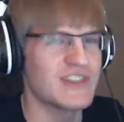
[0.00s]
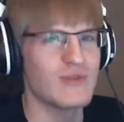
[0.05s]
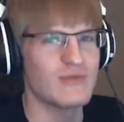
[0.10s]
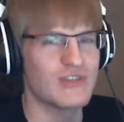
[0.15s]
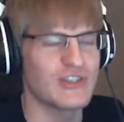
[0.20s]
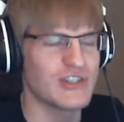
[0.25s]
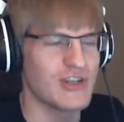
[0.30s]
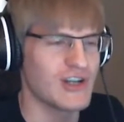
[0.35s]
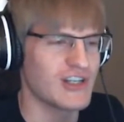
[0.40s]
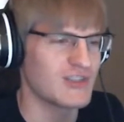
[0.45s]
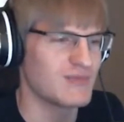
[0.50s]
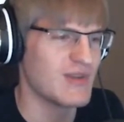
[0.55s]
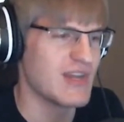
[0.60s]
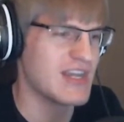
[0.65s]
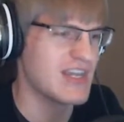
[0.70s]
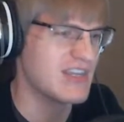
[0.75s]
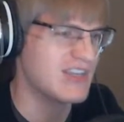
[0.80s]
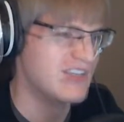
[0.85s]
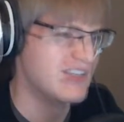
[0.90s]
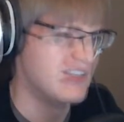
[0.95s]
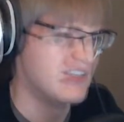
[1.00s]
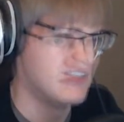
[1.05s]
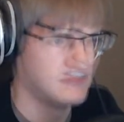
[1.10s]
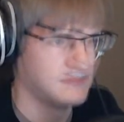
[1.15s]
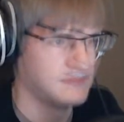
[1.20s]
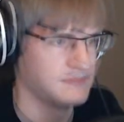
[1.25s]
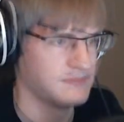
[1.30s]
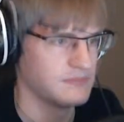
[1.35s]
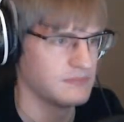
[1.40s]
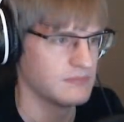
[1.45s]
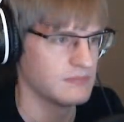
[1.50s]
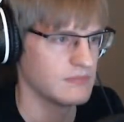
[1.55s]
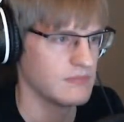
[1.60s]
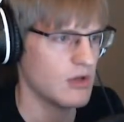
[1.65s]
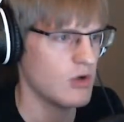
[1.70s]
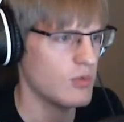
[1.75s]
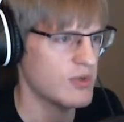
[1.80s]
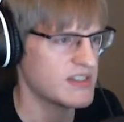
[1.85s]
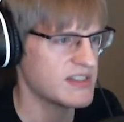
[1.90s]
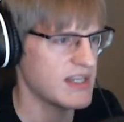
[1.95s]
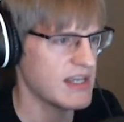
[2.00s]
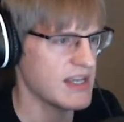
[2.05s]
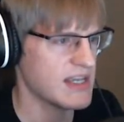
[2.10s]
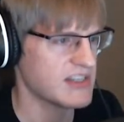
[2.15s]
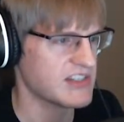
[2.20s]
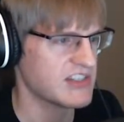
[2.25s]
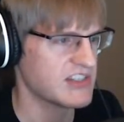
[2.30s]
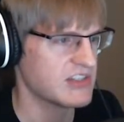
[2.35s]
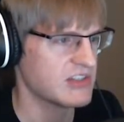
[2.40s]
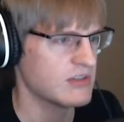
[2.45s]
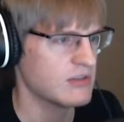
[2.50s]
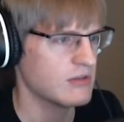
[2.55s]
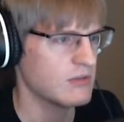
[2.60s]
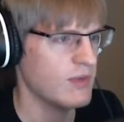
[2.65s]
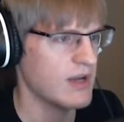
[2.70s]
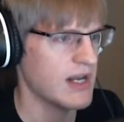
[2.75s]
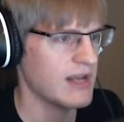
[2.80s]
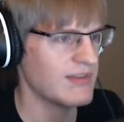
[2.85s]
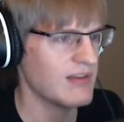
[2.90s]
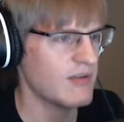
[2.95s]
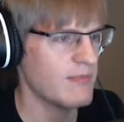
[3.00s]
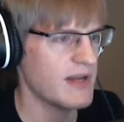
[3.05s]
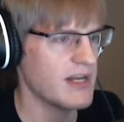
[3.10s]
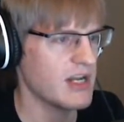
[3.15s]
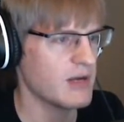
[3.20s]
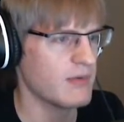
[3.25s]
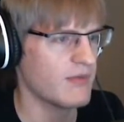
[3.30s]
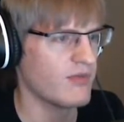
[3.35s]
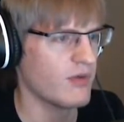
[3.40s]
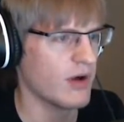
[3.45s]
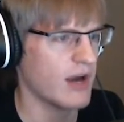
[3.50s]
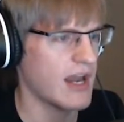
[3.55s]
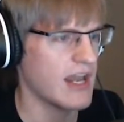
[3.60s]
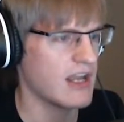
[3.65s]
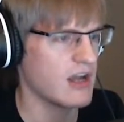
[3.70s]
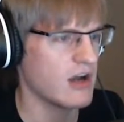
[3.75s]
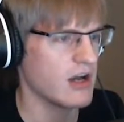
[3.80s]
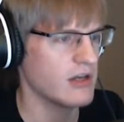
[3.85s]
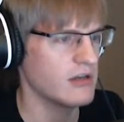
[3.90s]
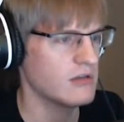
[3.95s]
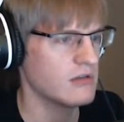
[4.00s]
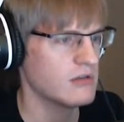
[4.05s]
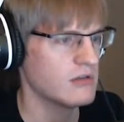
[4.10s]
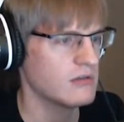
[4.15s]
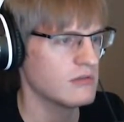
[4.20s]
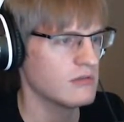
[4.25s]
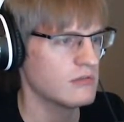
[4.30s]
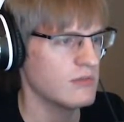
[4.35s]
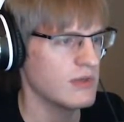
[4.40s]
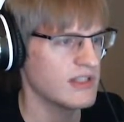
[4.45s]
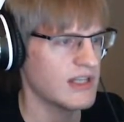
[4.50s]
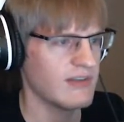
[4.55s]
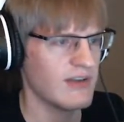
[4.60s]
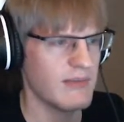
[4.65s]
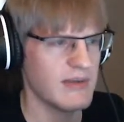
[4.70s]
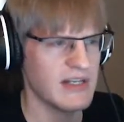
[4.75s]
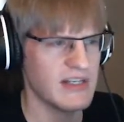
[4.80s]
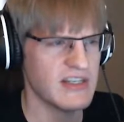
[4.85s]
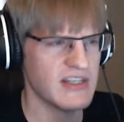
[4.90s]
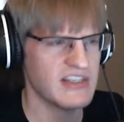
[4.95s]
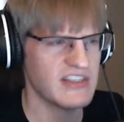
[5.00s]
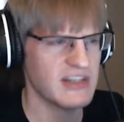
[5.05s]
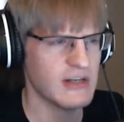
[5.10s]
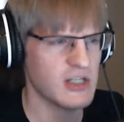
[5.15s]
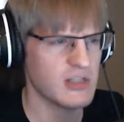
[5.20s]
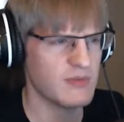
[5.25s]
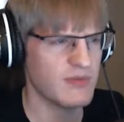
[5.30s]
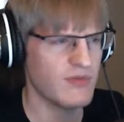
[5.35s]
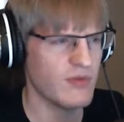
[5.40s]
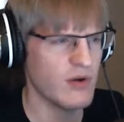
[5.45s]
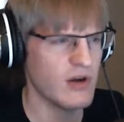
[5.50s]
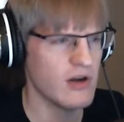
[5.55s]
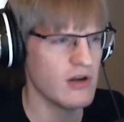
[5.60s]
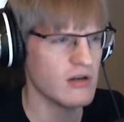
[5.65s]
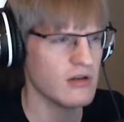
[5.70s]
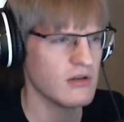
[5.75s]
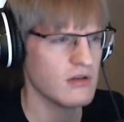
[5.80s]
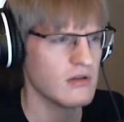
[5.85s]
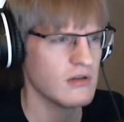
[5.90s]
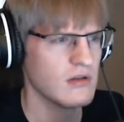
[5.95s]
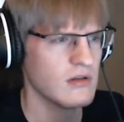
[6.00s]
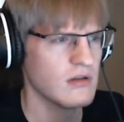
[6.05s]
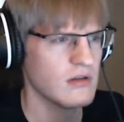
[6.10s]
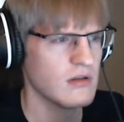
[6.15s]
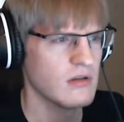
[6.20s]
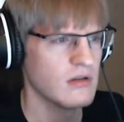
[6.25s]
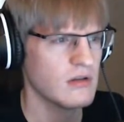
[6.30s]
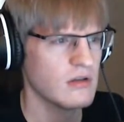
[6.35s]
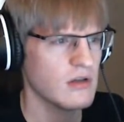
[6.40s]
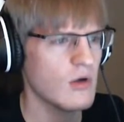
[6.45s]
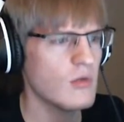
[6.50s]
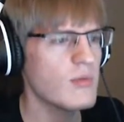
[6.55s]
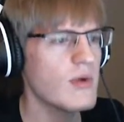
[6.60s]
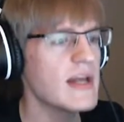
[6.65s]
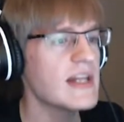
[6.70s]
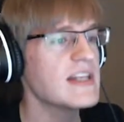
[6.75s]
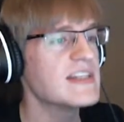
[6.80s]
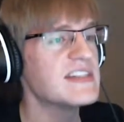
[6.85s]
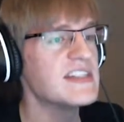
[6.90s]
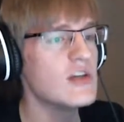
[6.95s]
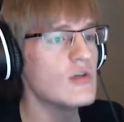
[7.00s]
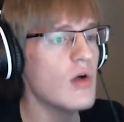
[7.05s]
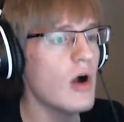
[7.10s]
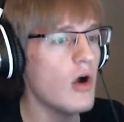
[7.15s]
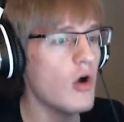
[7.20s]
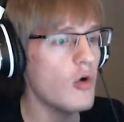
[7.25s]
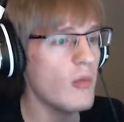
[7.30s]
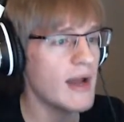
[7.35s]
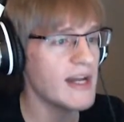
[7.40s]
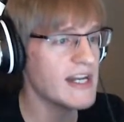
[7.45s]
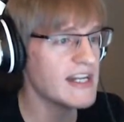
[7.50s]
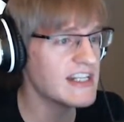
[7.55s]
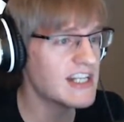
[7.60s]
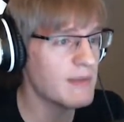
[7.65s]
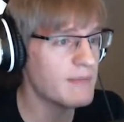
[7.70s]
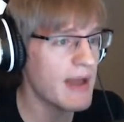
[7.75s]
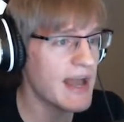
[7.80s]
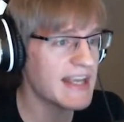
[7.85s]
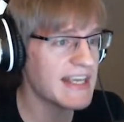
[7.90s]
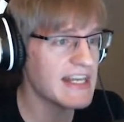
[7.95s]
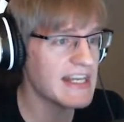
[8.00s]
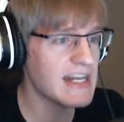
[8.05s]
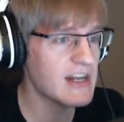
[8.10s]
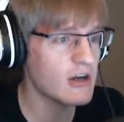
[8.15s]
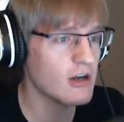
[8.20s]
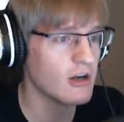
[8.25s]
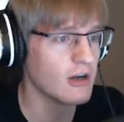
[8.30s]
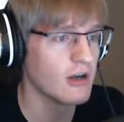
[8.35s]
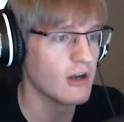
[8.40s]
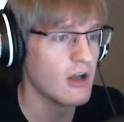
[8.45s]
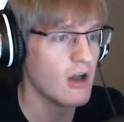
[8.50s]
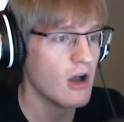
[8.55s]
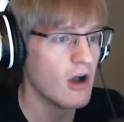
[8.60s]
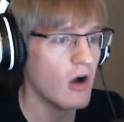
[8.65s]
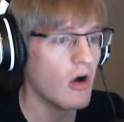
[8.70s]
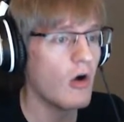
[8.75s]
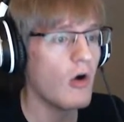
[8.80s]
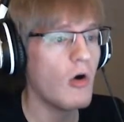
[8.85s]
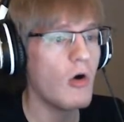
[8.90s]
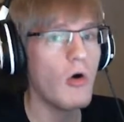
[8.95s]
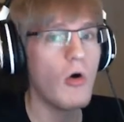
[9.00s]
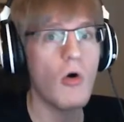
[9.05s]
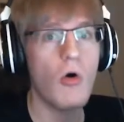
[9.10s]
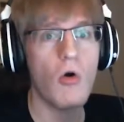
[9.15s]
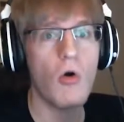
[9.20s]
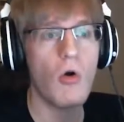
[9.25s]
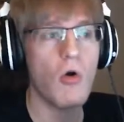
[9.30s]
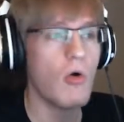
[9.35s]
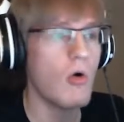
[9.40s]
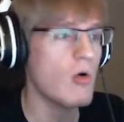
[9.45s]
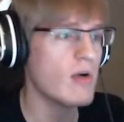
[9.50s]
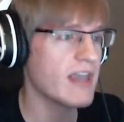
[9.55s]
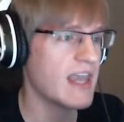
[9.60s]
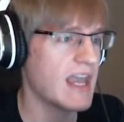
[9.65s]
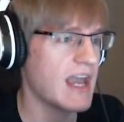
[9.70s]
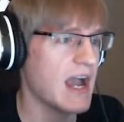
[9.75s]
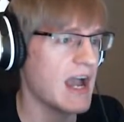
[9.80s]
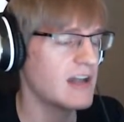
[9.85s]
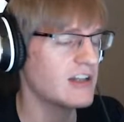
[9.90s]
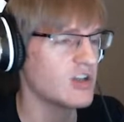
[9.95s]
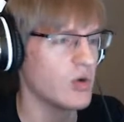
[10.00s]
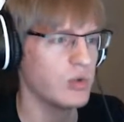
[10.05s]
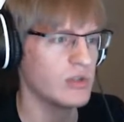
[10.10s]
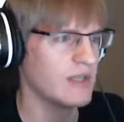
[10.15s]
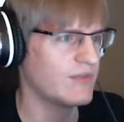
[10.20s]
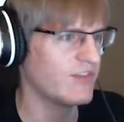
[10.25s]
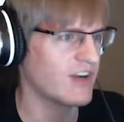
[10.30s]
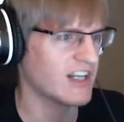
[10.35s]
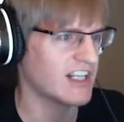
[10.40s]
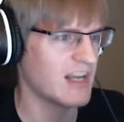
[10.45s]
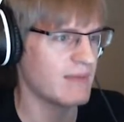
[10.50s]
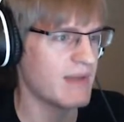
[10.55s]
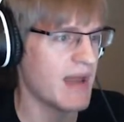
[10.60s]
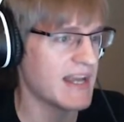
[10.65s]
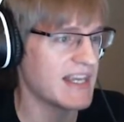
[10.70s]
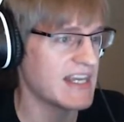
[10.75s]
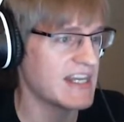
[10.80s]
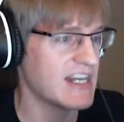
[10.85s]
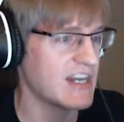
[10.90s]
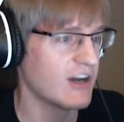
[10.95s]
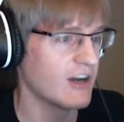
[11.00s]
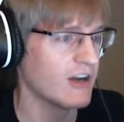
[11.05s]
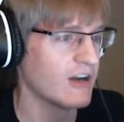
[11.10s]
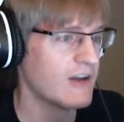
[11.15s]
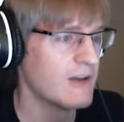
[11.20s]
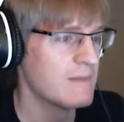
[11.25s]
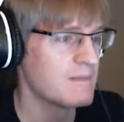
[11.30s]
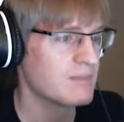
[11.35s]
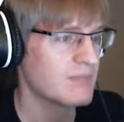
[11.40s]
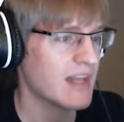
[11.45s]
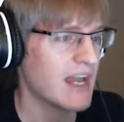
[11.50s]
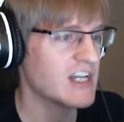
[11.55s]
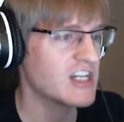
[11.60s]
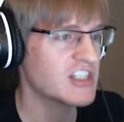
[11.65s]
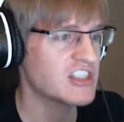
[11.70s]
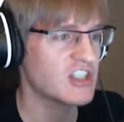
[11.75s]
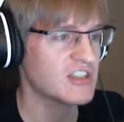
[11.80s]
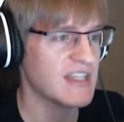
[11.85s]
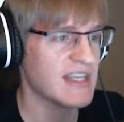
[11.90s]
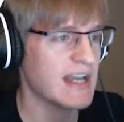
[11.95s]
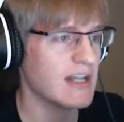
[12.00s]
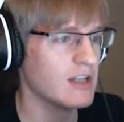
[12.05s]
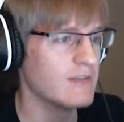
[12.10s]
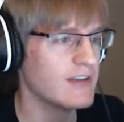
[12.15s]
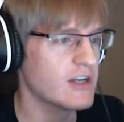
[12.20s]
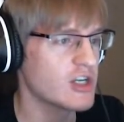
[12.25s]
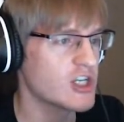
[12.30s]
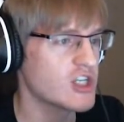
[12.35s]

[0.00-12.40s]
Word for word: Don't judge me. Oh, what's this? Wait, I've never been here before. Hang on. Wait, have I been to the stairs before? Oh right, it's New Home. I didn't come back in here. Oh, okay, I totally forgot to come back in here. I just took the elevator